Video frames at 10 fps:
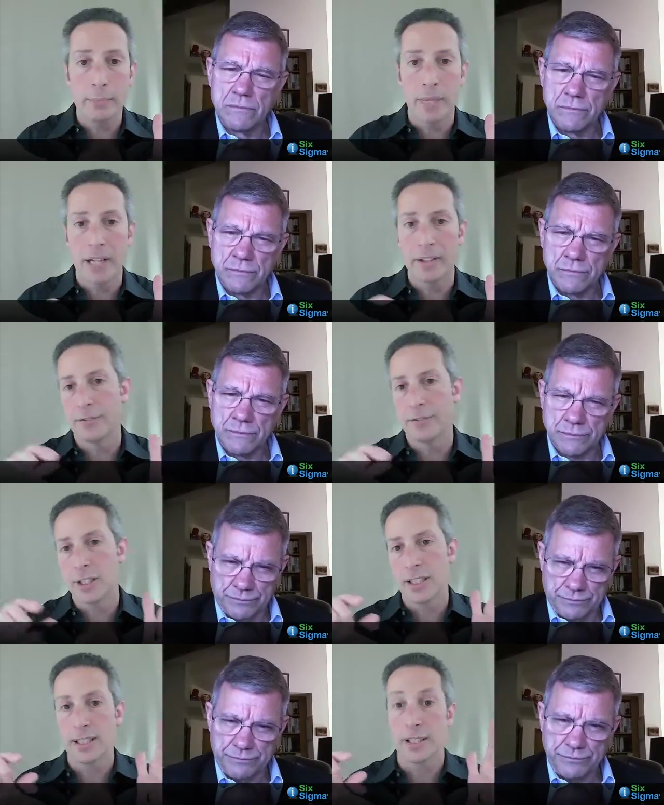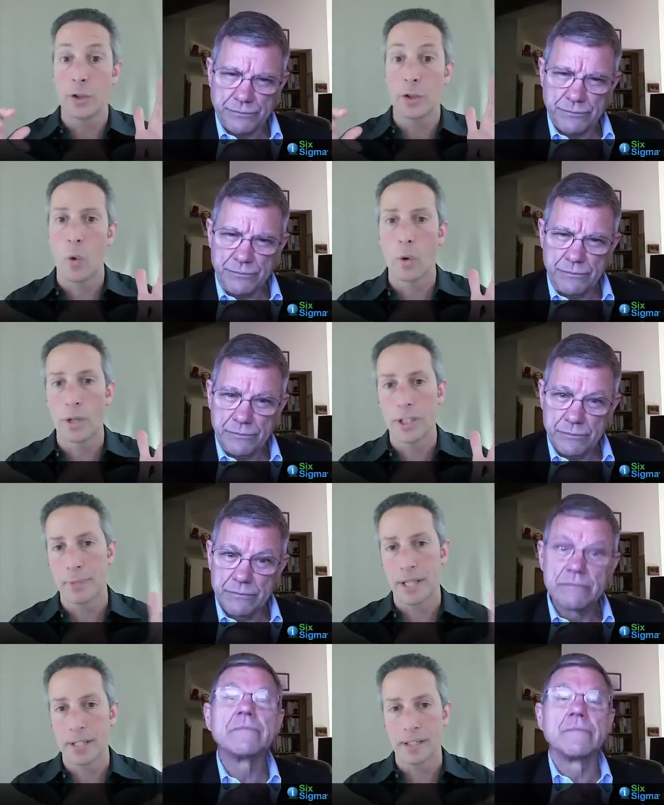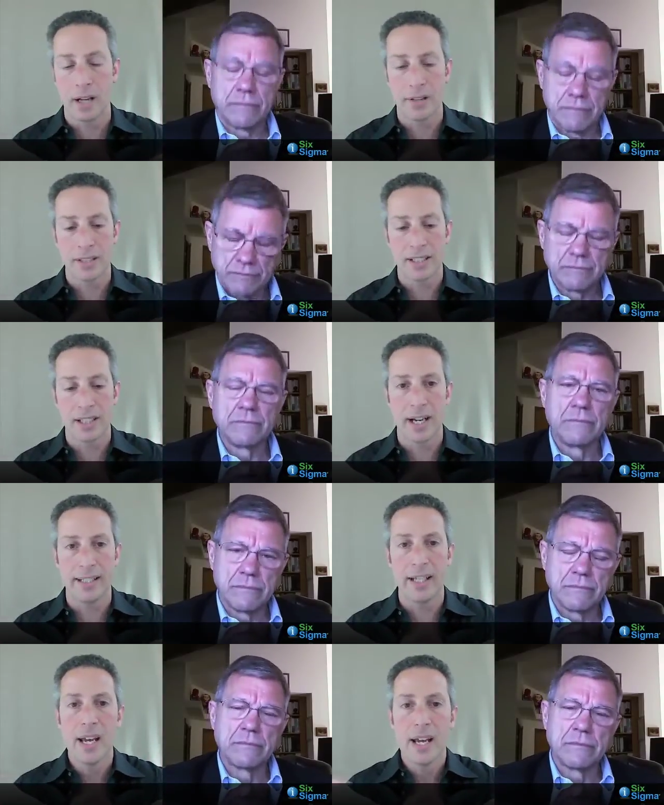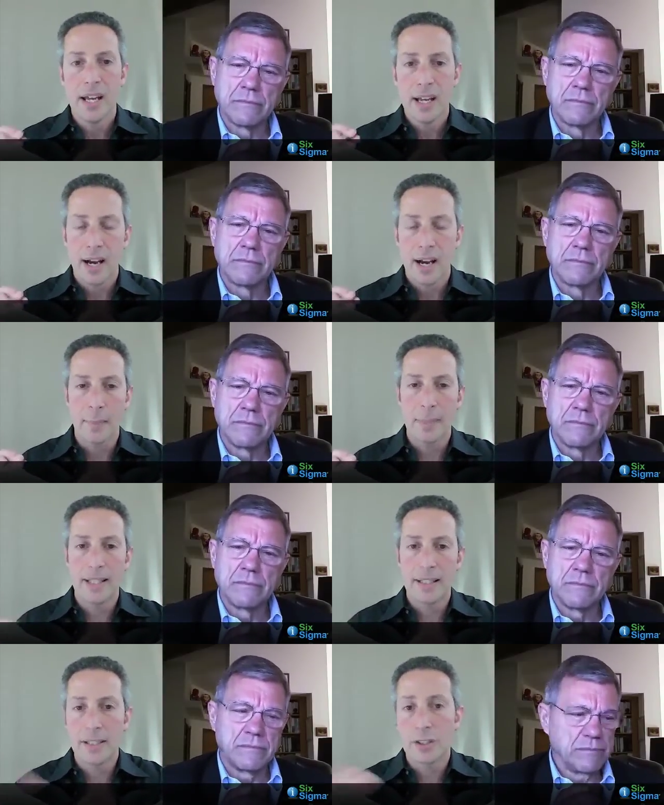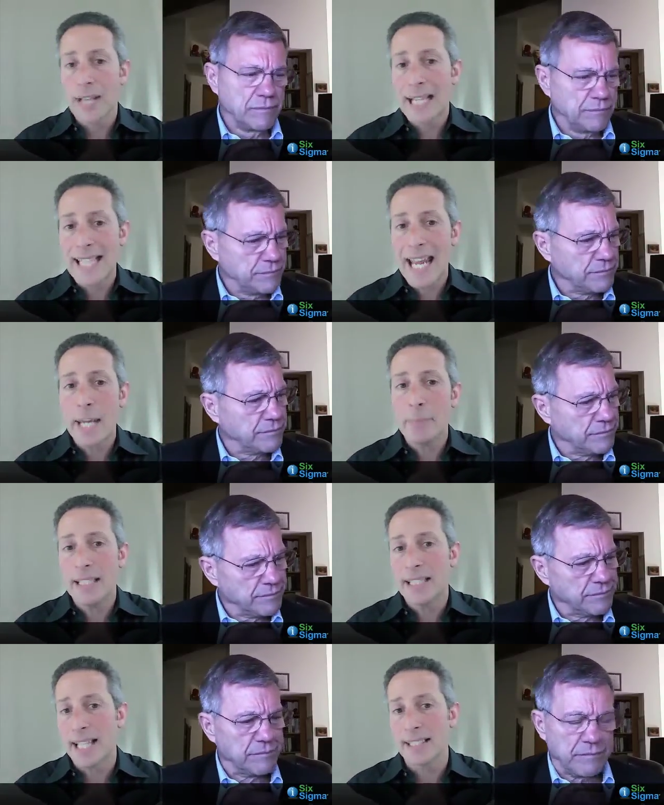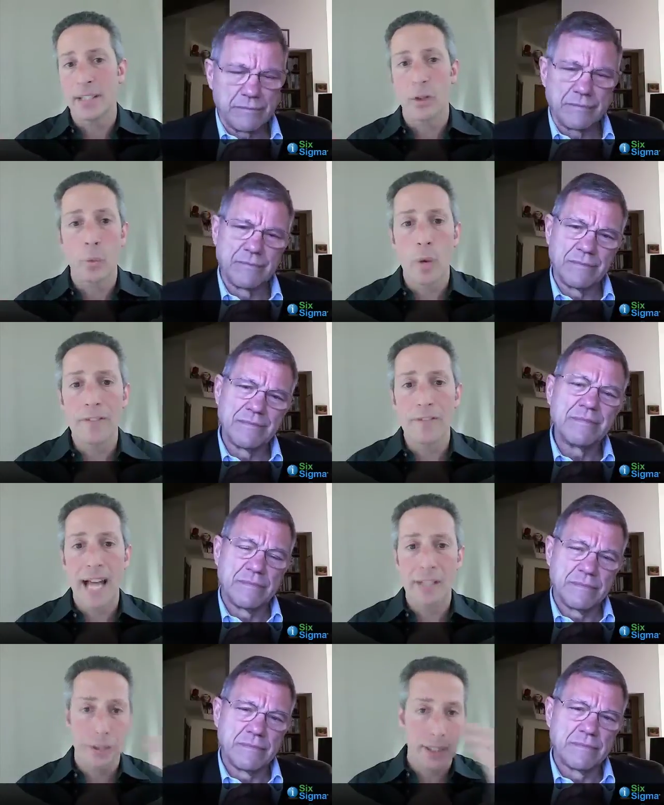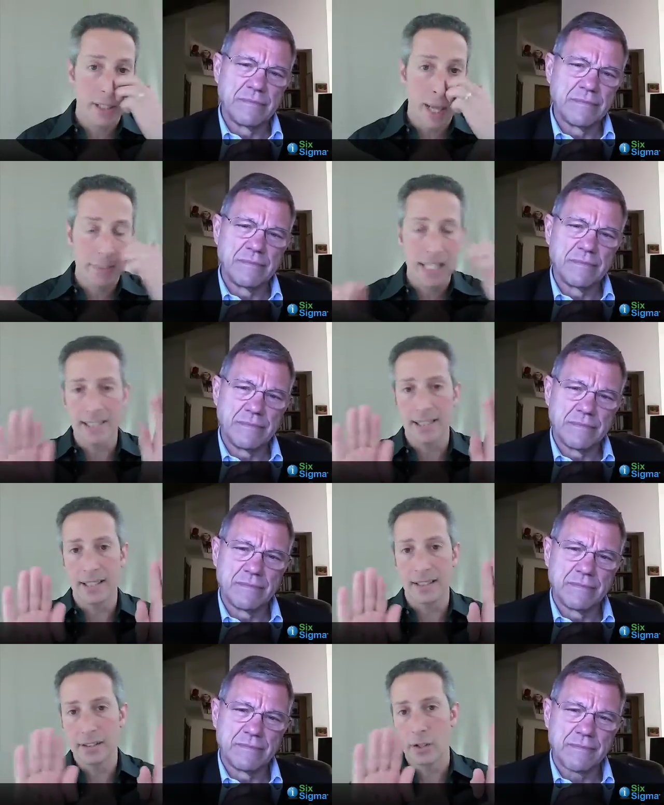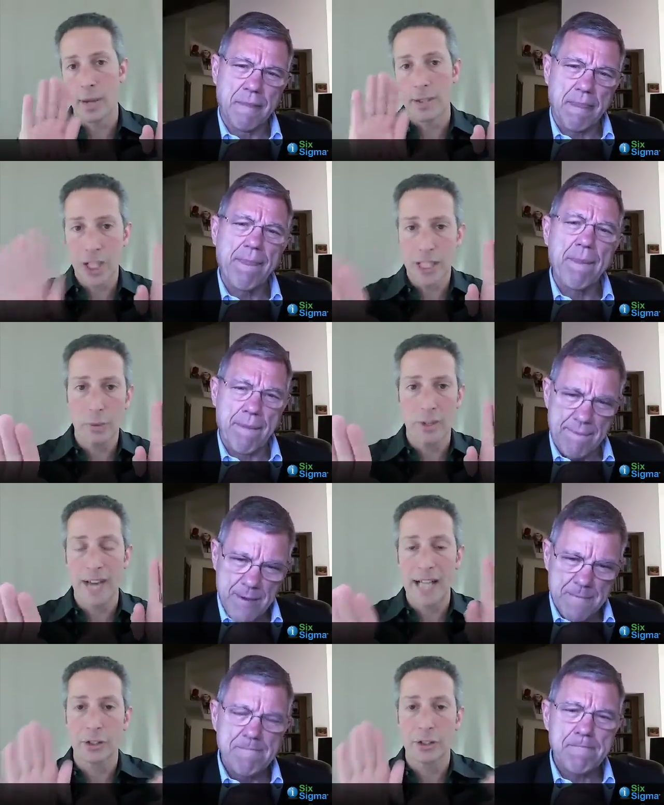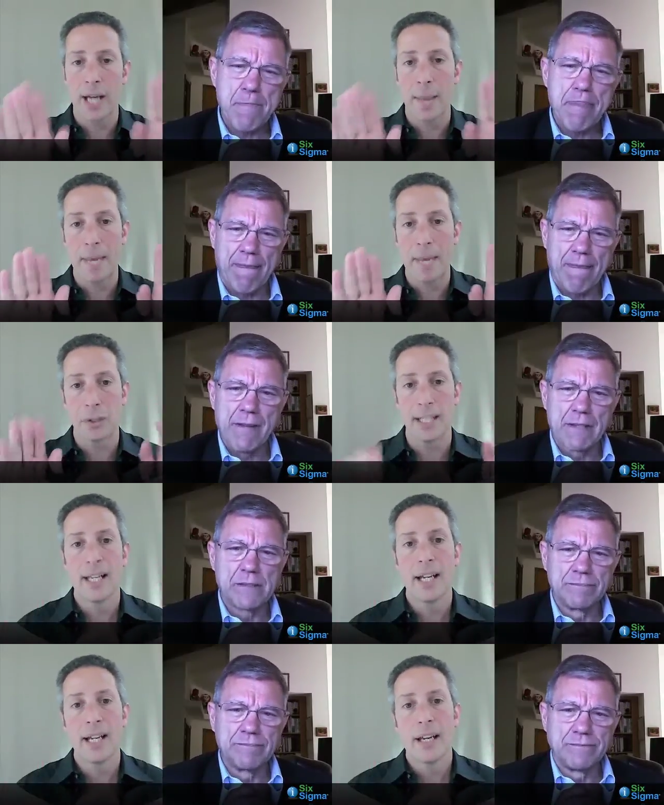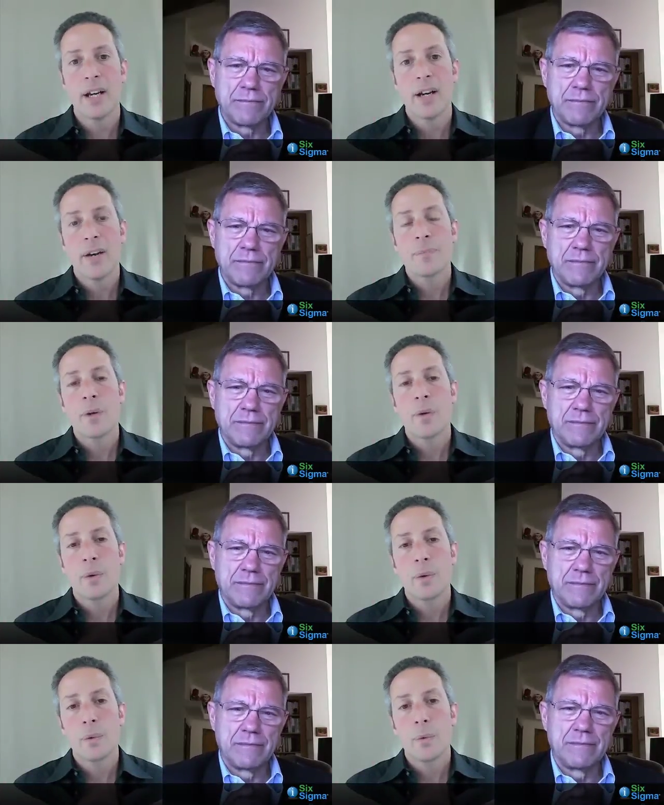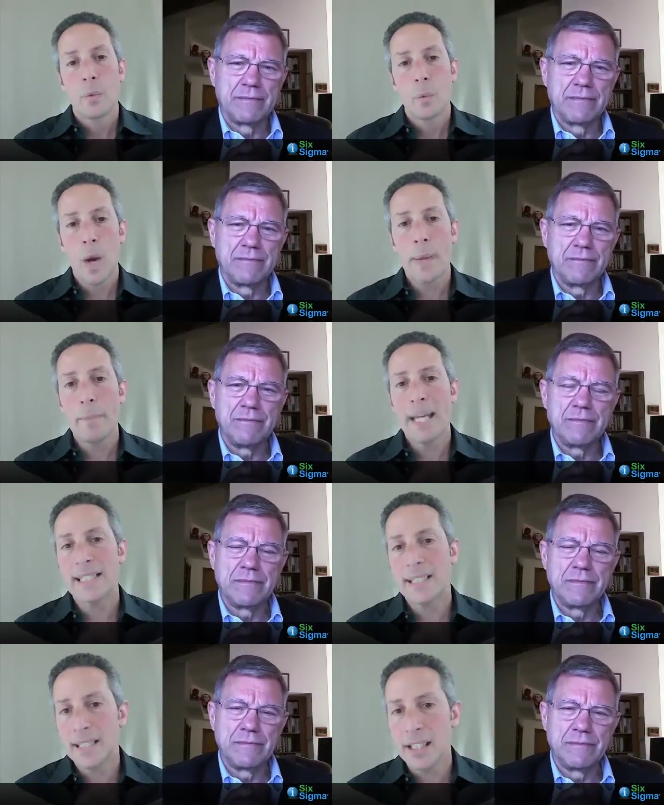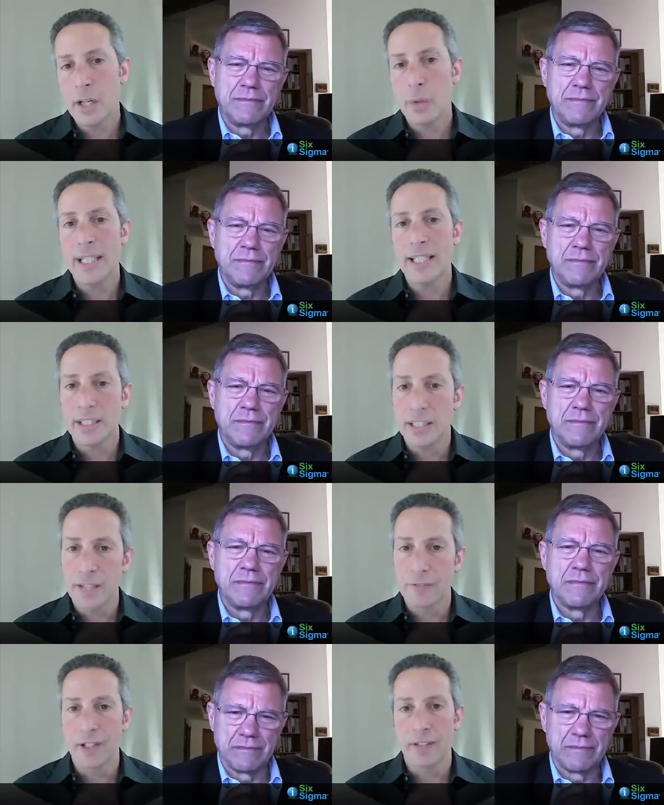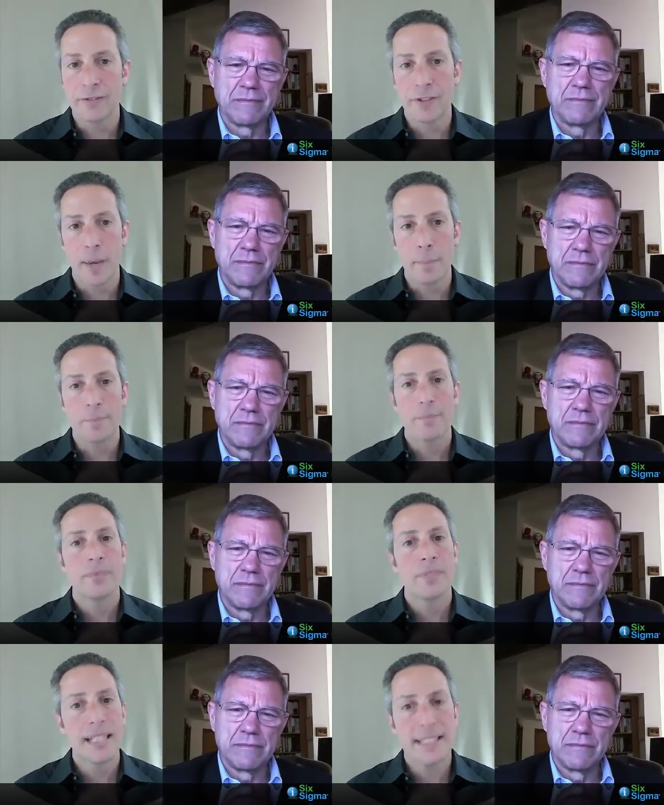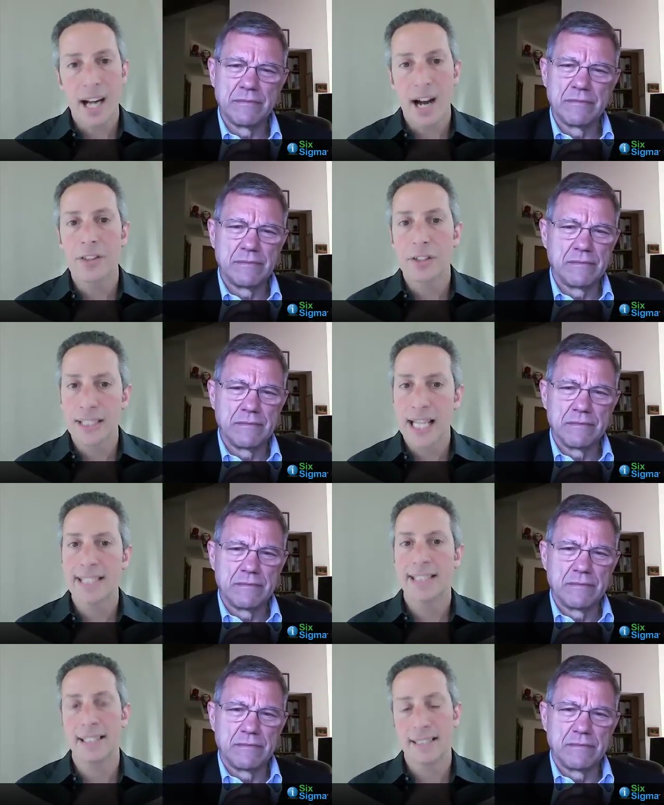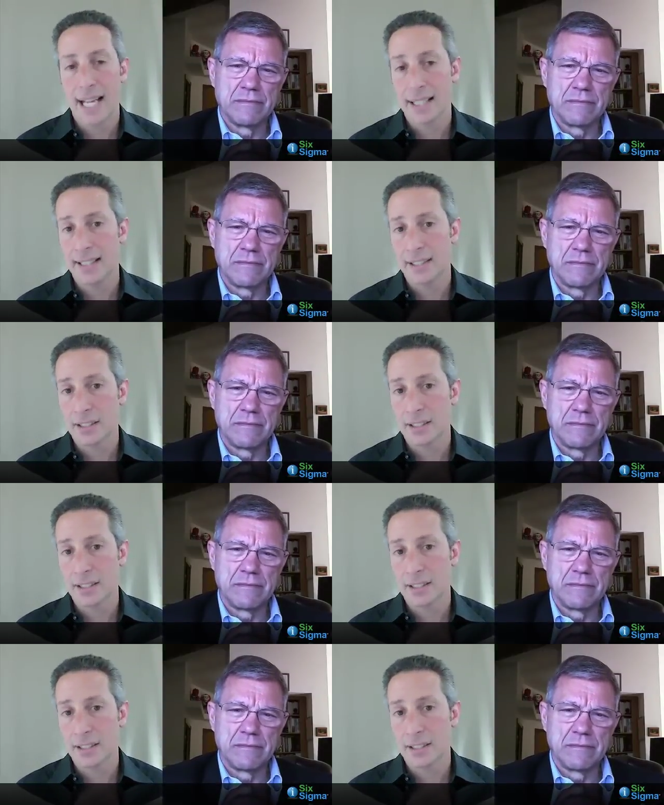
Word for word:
Speaker 1: button versus an orange button on the side. Um, so that's A B testing or one factor at a time testing. You know, I change one factor and I measure it. What makes DOE different from these other testing techniques